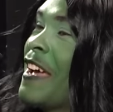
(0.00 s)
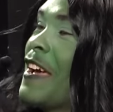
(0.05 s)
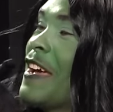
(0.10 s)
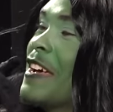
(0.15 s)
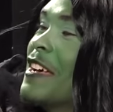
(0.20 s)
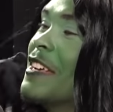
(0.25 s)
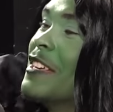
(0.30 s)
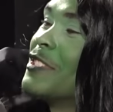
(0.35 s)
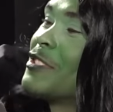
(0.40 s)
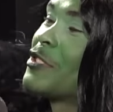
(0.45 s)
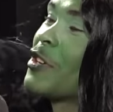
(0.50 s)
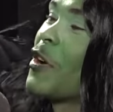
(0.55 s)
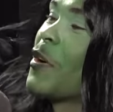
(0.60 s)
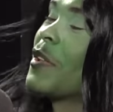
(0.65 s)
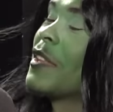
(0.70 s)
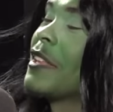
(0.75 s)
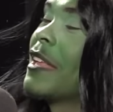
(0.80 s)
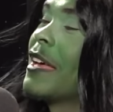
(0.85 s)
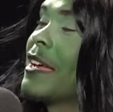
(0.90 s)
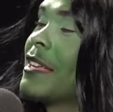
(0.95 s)
now.
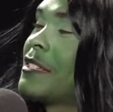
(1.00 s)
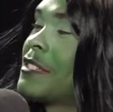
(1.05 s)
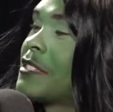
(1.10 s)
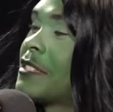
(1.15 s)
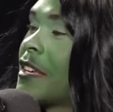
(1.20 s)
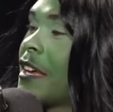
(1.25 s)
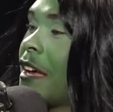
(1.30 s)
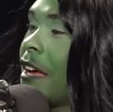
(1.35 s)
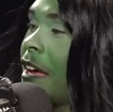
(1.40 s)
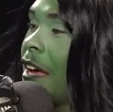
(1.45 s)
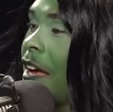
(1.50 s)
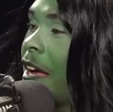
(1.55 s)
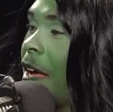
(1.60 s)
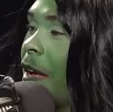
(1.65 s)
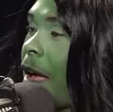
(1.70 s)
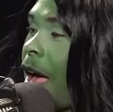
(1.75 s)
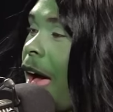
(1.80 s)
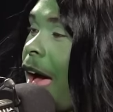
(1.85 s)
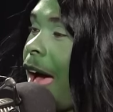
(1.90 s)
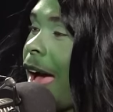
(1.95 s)
So let's.
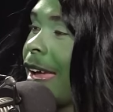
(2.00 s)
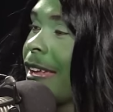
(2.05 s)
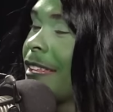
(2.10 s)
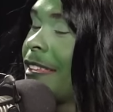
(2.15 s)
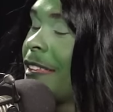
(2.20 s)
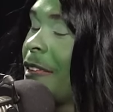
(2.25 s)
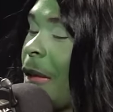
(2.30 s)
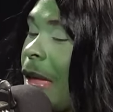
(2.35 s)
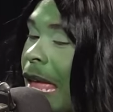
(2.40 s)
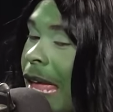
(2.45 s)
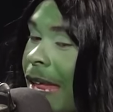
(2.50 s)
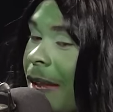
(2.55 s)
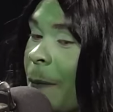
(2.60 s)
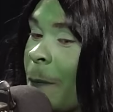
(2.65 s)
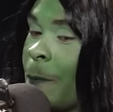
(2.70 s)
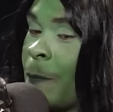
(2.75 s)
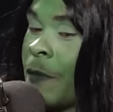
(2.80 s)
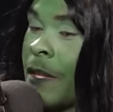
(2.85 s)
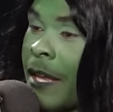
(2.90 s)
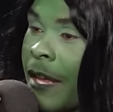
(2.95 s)
Uh, I hate
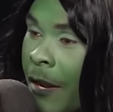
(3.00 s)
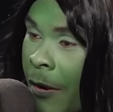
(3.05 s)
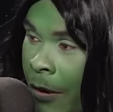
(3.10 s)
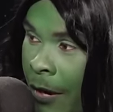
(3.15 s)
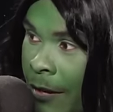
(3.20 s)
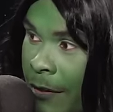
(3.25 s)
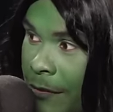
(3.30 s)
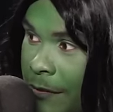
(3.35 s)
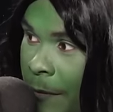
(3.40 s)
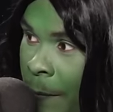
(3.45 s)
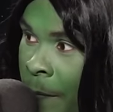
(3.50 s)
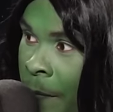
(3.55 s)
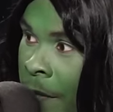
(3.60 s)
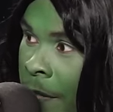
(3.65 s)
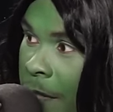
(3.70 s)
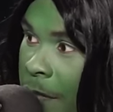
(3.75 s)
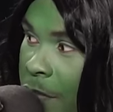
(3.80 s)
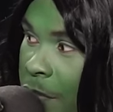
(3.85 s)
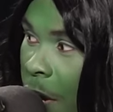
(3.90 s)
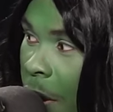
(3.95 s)
airheads.
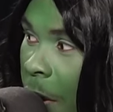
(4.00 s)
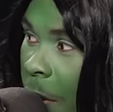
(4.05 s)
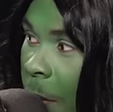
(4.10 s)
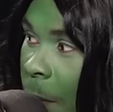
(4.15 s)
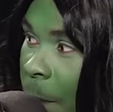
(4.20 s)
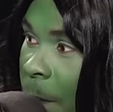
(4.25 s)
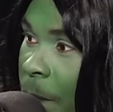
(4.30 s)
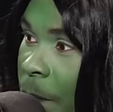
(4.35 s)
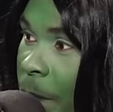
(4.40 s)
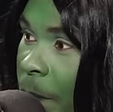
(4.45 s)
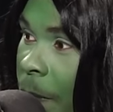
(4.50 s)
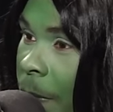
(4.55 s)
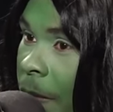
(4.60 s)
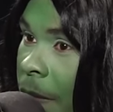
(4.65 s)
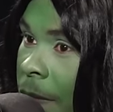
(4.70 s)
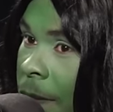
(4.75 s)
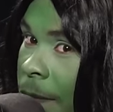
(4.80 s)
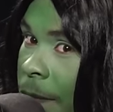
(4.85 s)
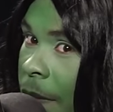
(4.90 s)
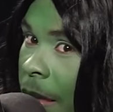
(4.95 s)
So okay,
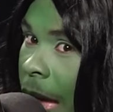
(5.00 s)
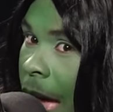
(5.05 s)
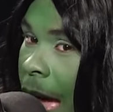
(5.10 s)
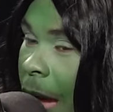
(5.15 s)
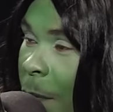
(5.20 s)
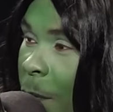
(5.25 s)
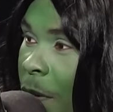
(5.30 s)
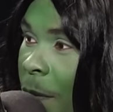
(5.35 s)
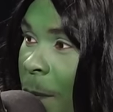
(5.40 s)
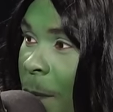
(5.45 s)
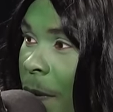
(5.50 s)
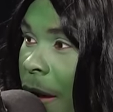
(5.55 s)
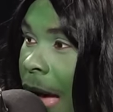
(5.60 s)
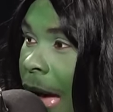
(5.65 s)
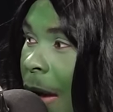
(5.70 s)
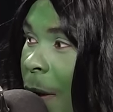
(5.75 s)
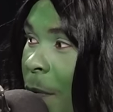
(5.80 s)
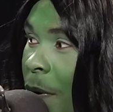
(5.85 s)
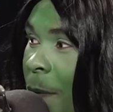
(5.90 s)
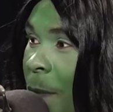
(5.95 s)
I would oh,
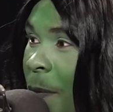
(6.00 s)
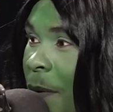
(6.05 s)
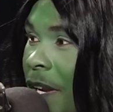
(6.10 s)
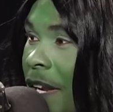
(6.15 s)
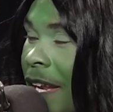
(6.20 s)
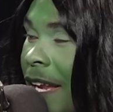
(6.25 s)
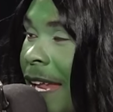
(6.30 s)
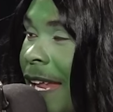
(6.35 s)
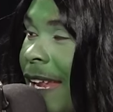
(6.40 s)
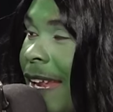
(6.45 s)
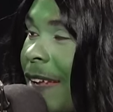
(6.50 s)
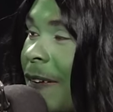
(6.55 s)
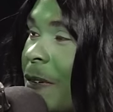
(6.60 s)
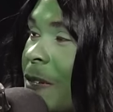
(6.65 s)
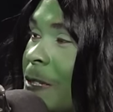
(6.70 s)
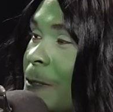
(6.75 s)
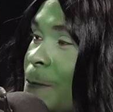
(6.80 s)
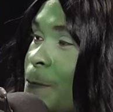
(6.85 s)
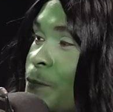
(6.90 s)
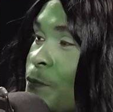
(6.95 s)
I would put it. This in, is going to
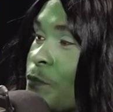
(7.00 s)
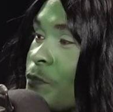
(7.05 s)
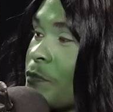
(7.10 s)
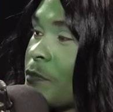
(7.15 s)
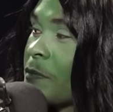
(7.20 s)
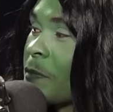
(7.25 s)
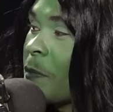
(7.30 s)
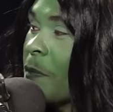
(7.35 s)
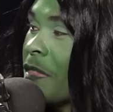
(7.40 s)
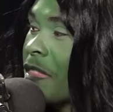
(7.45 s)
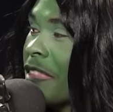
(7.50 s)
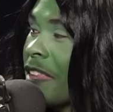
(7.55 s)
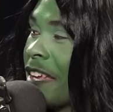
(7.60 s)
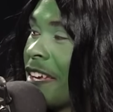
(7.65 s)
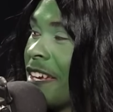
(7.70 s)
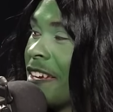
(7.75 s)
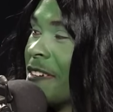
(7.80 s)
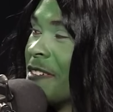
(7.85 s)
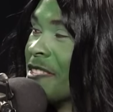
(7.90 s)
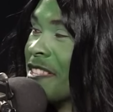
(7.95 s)
be a difficult list. No, uh,
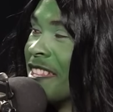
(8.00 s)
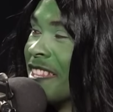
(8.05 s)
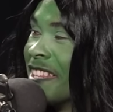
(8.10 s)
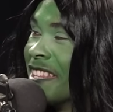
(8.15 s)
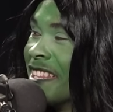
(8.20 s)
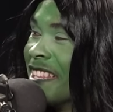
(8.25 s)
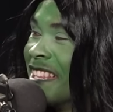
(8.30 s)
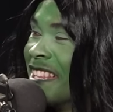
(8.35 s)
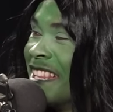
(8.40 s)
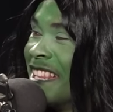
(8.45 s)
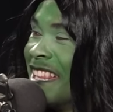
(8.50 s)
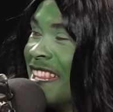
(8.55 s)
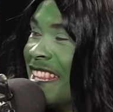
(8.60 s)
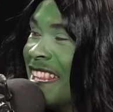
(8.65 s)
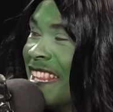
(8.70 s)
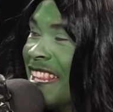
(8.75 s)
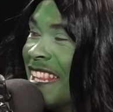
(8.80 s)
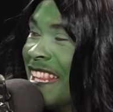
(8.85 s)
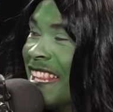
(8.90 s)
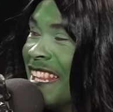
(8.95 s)
I think, that I think sets
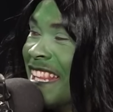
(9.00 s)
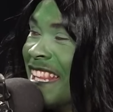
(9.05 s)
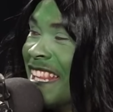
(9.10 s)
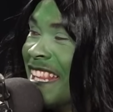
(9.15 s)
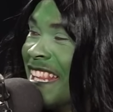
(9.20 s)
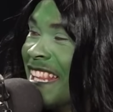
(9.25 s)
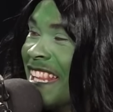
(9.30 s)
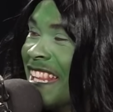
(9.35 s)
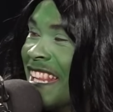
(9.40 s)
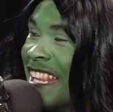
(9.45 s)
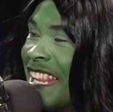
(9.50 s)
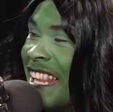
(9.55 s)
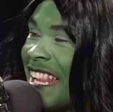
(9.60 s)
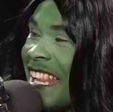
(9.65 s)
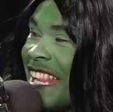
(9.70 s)
B, a standard that's